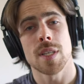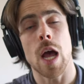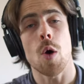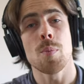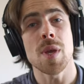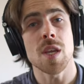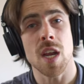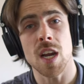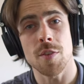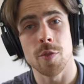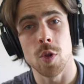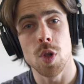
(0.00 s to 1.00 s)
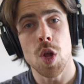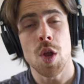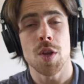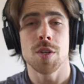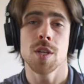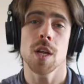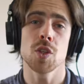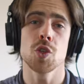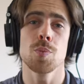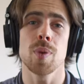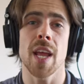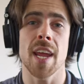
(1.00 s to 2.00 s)
Now, be careful not
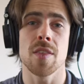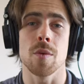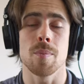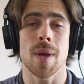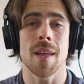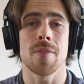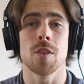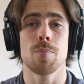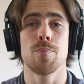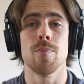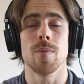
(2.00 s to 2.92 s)
to play them at the...